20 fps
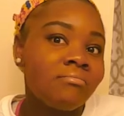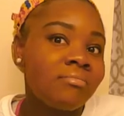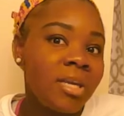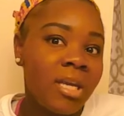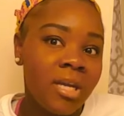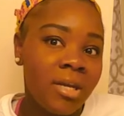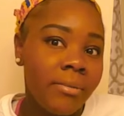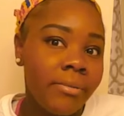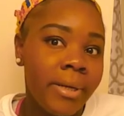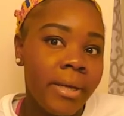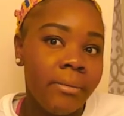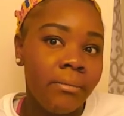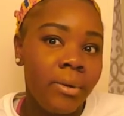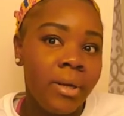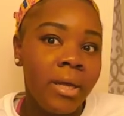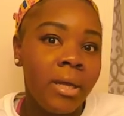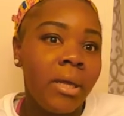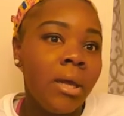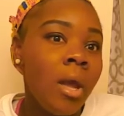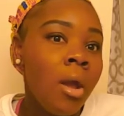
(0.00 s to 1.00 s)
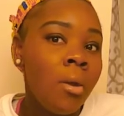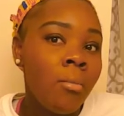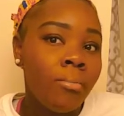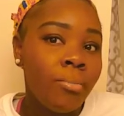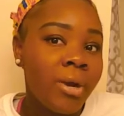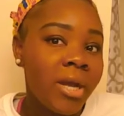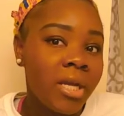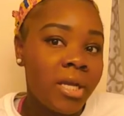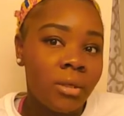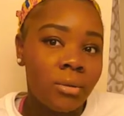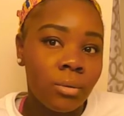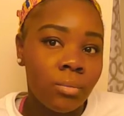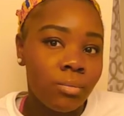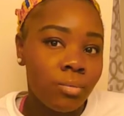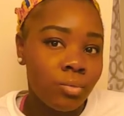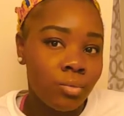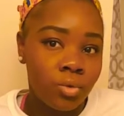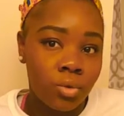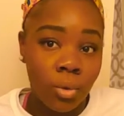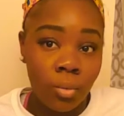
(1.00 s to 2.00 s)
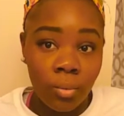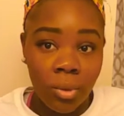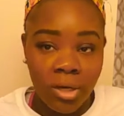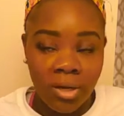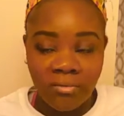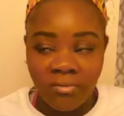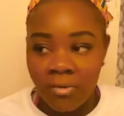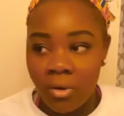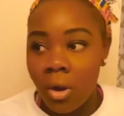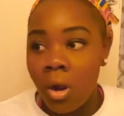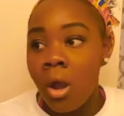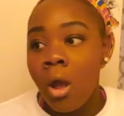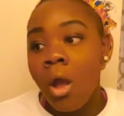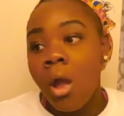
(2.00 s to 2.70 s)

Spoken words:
get away with breaking the rules or whatever.